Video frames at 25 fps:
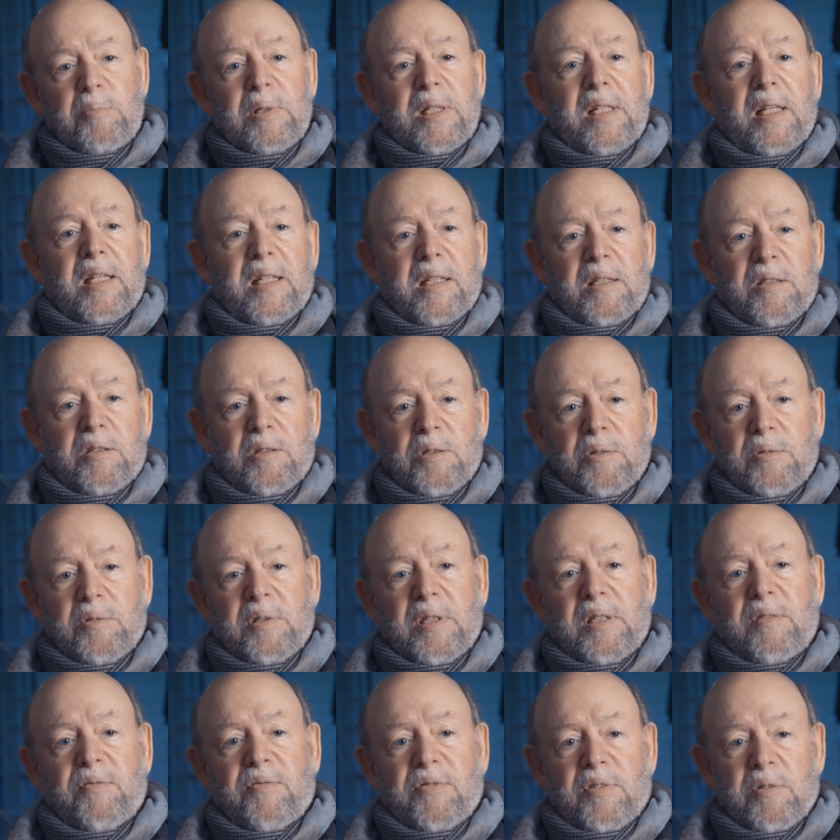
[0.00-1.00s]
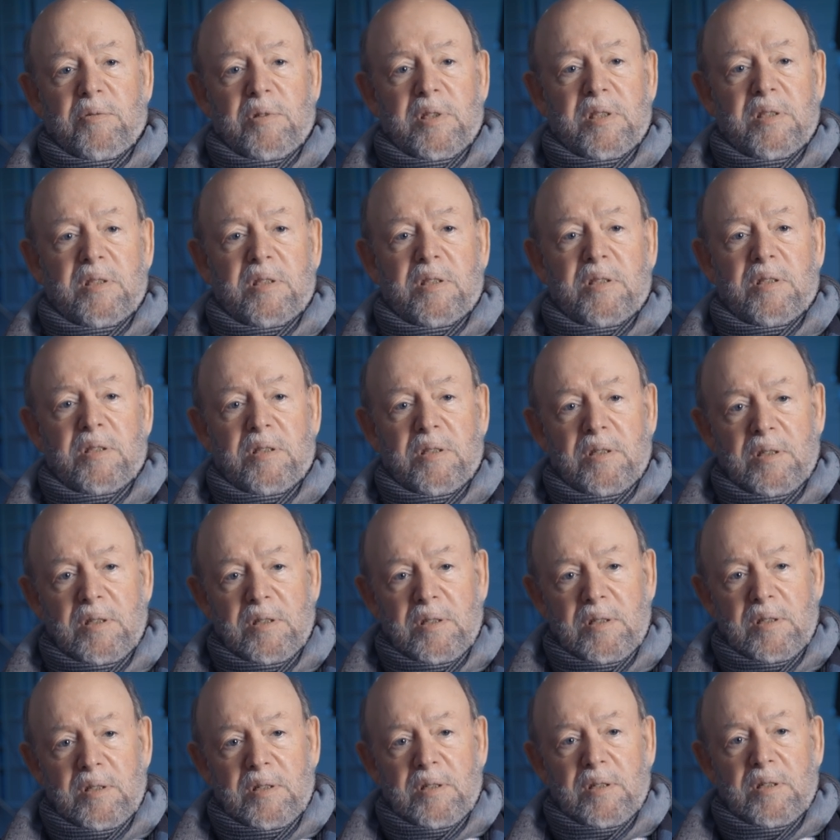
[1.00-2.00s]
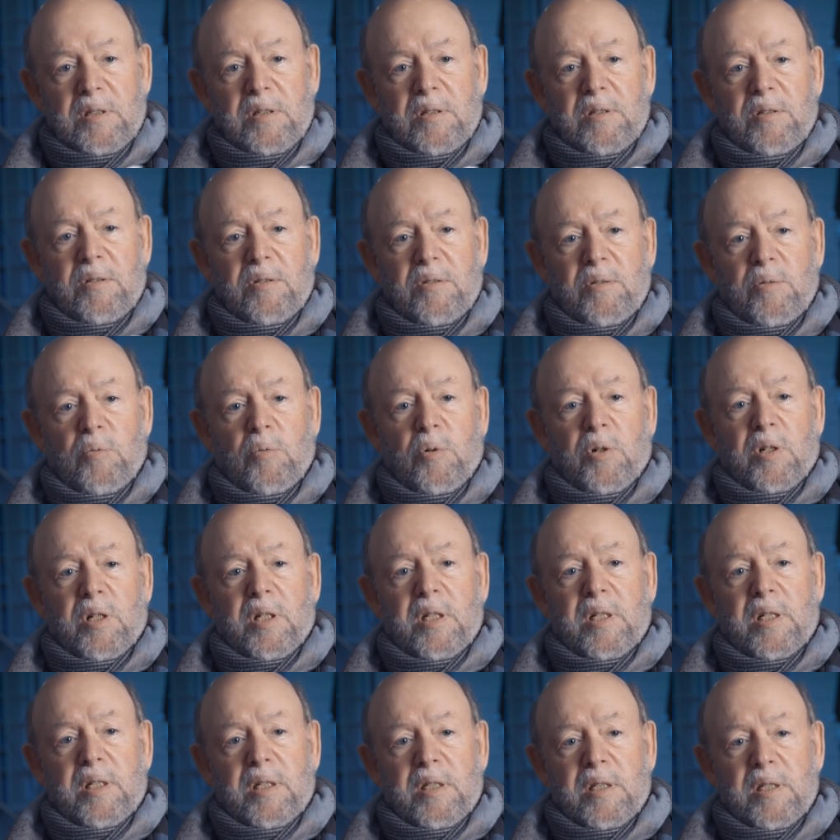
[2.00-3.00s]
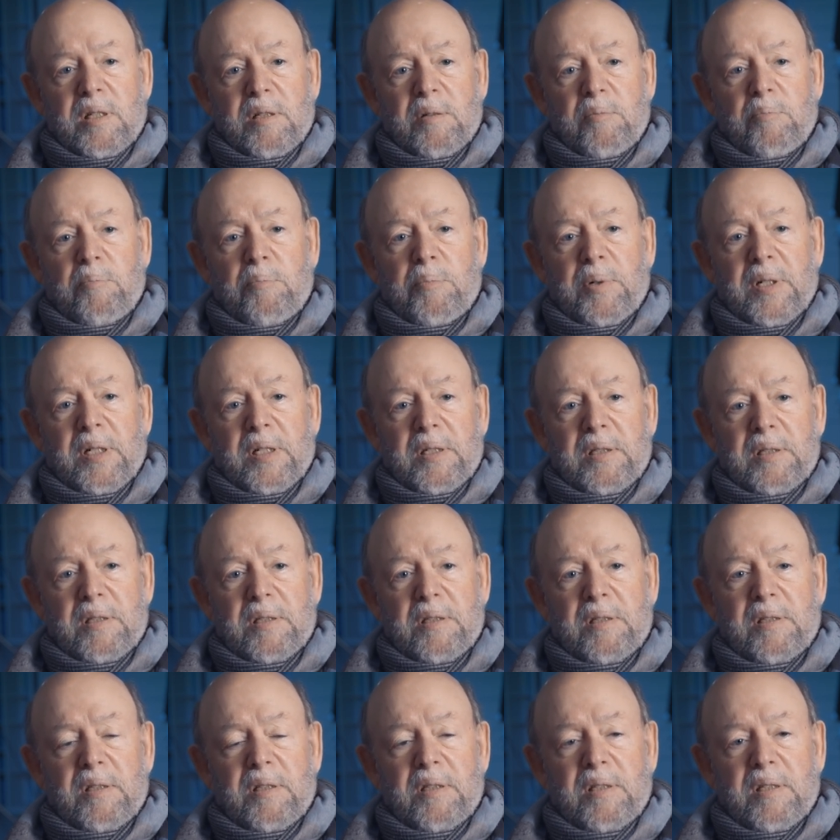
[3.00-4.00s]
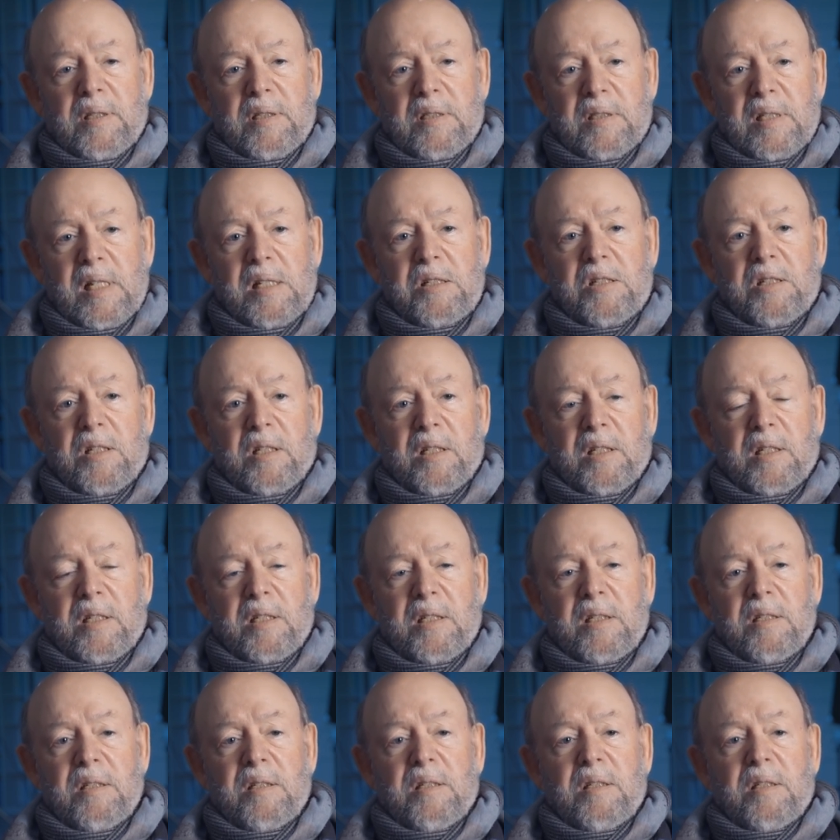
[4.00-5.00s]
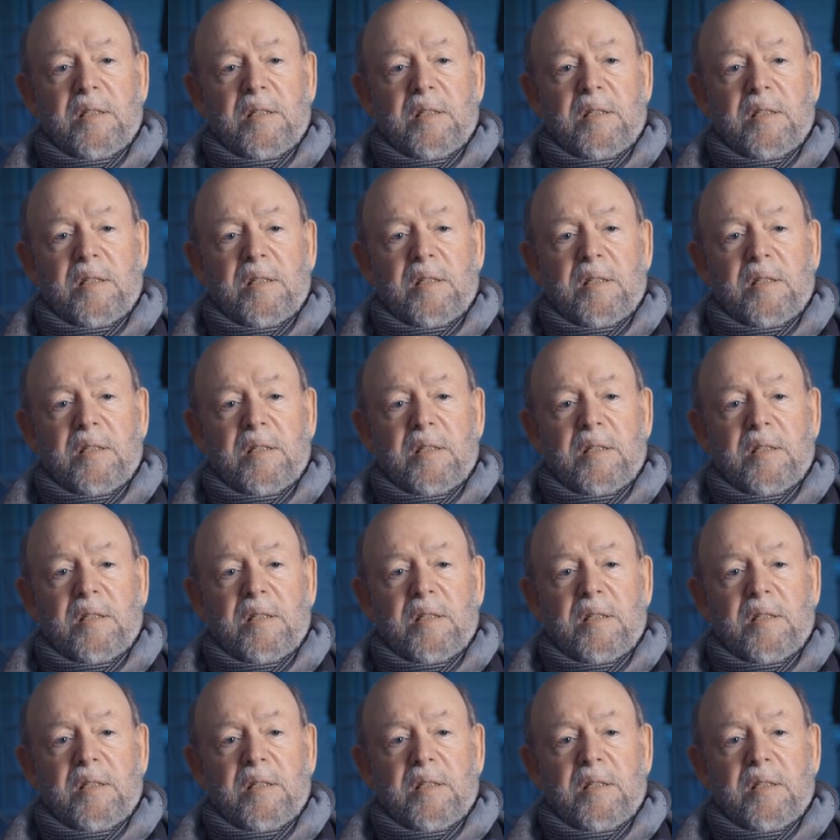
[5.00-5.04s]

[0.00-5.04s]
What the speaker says: beginning to influence the work, but essentially